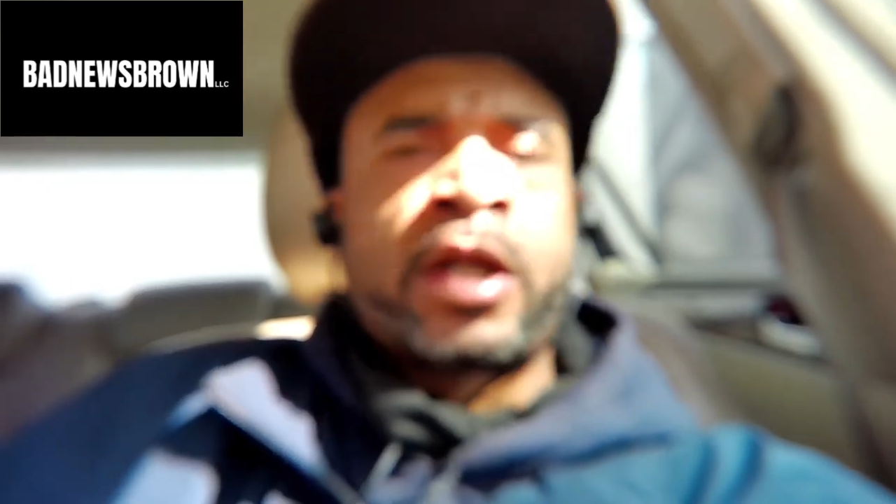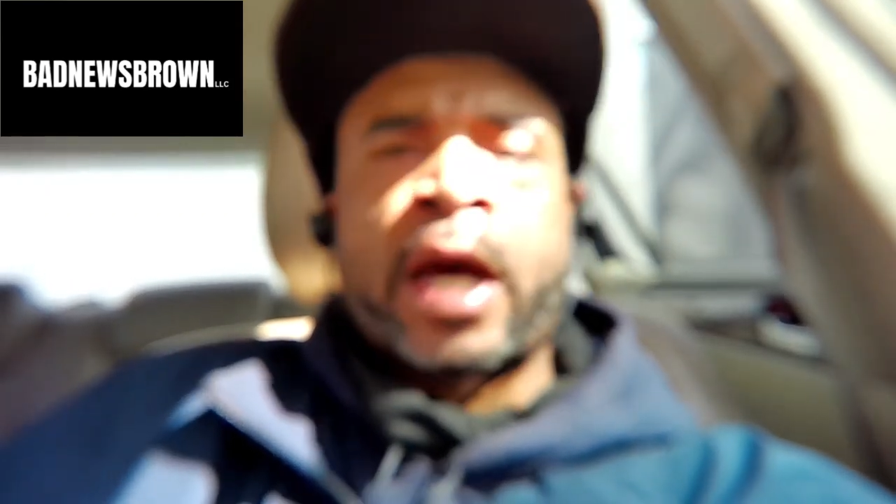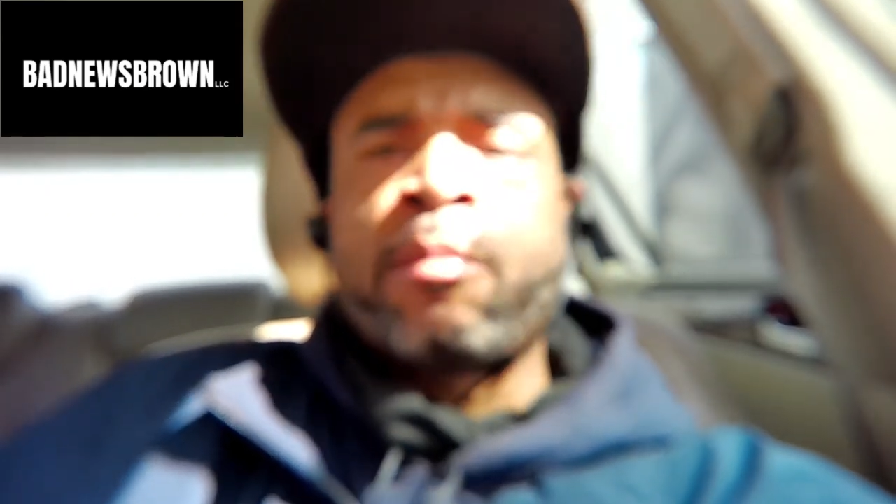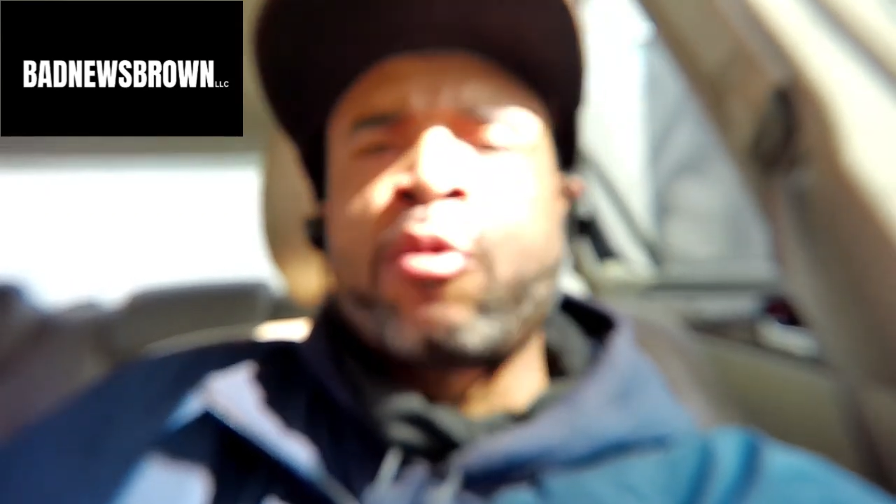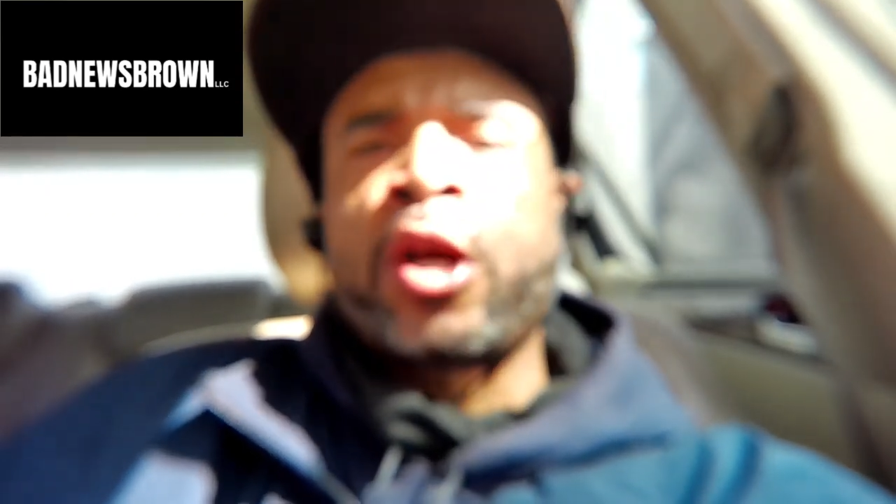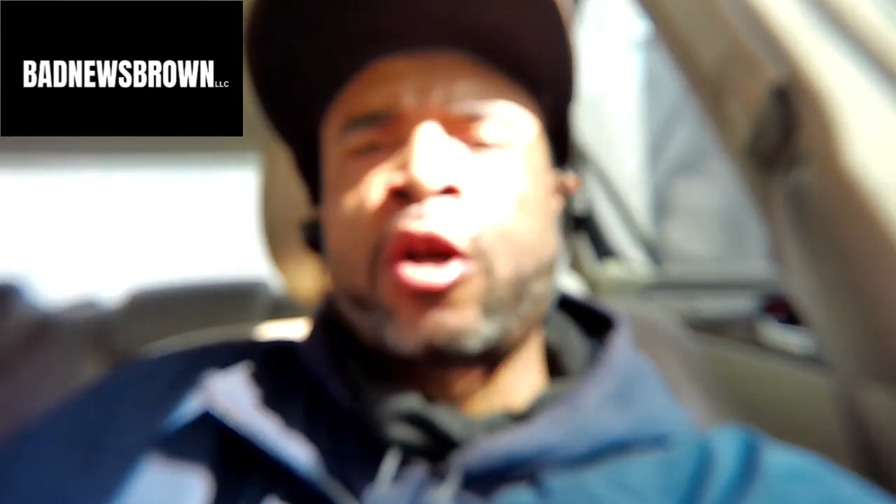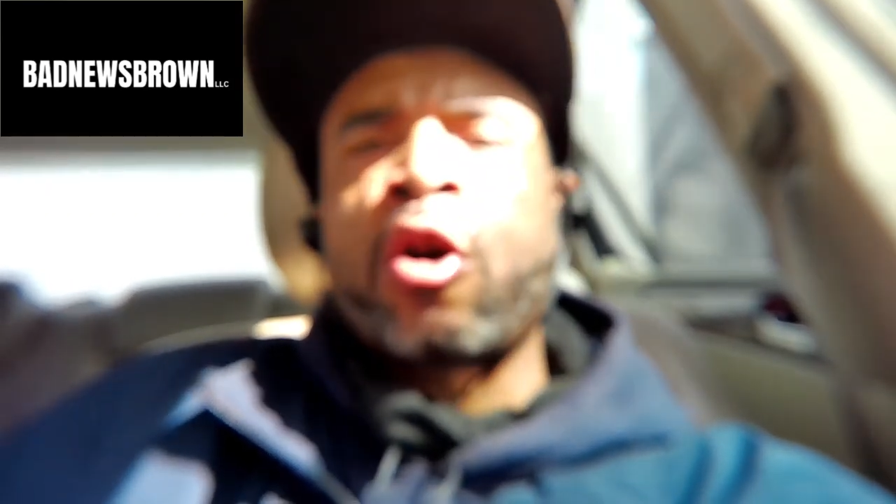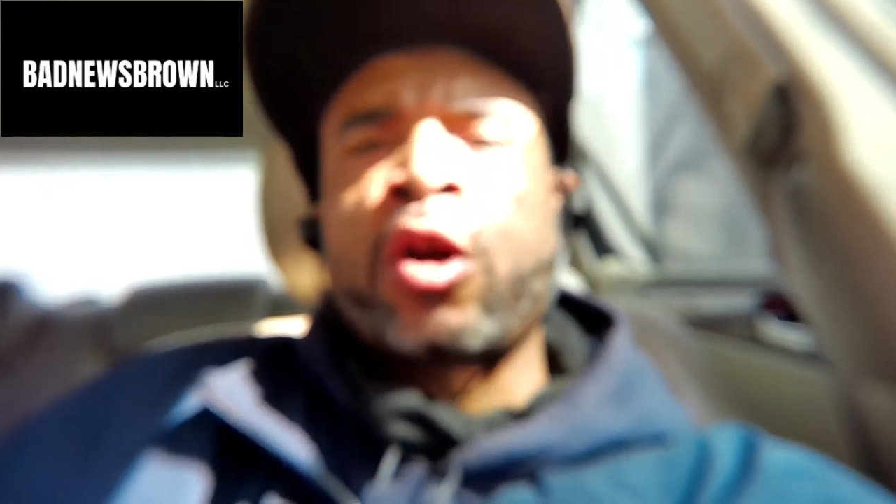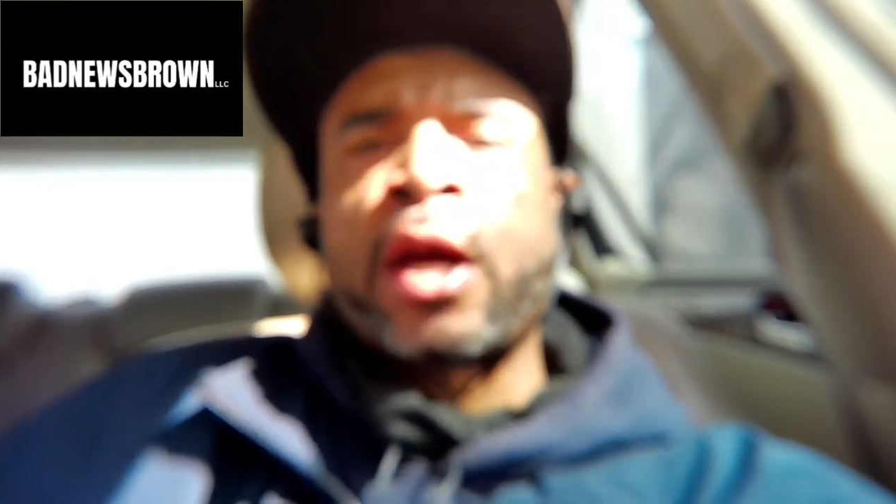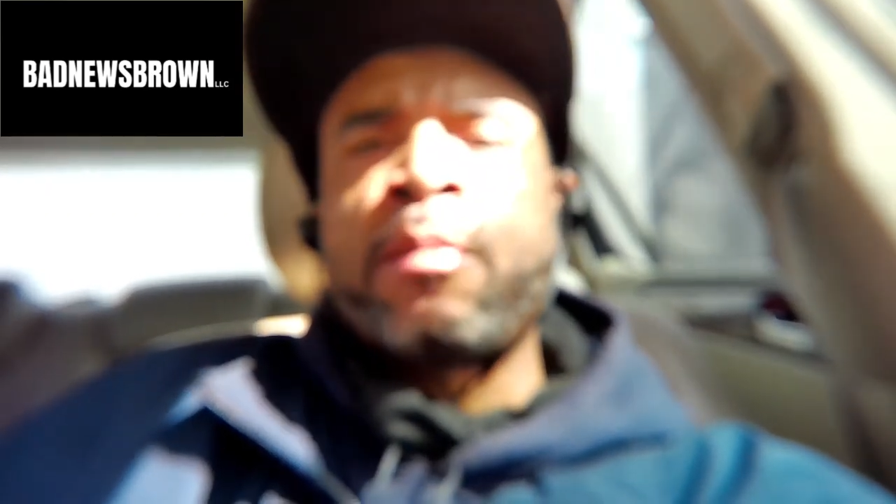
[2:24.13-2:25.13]
they bring
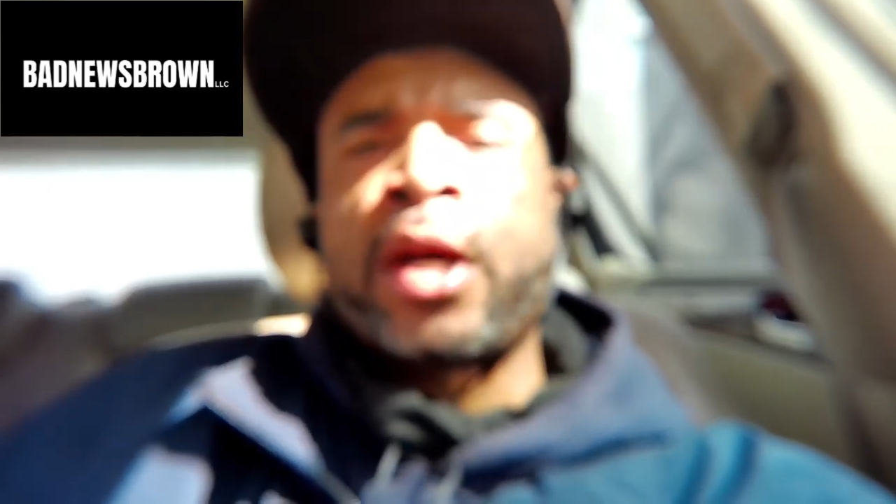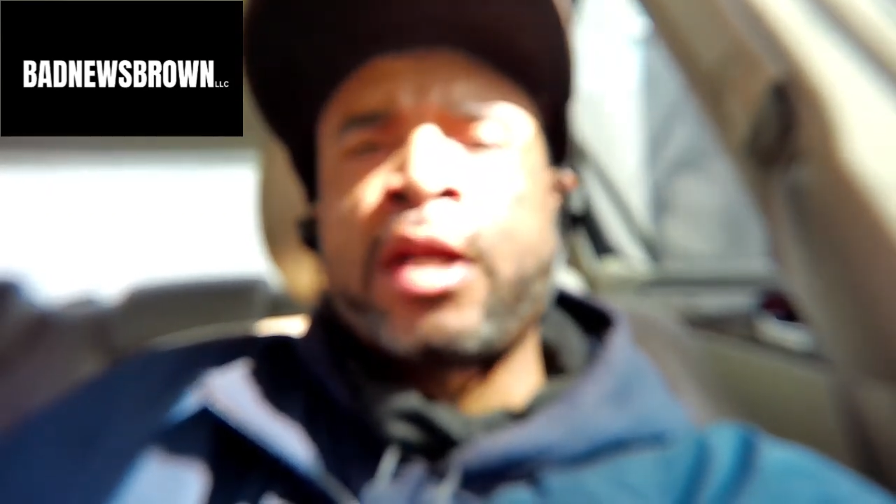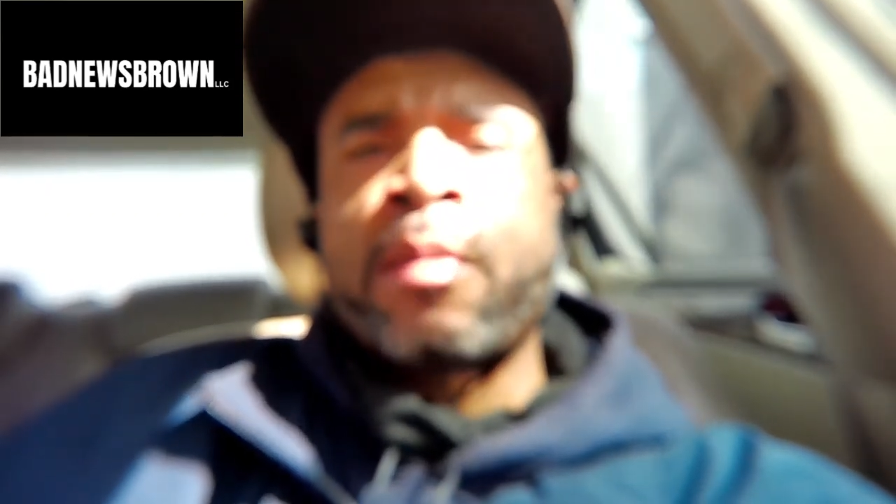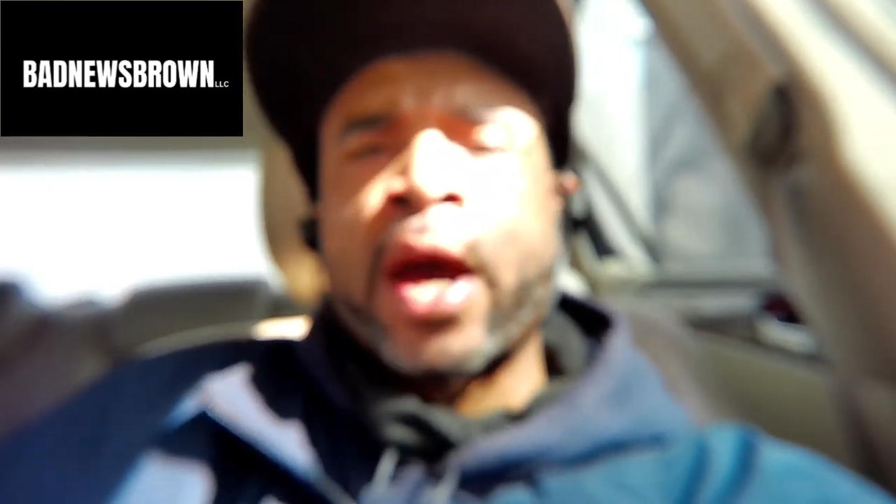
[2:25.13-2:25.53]
all their money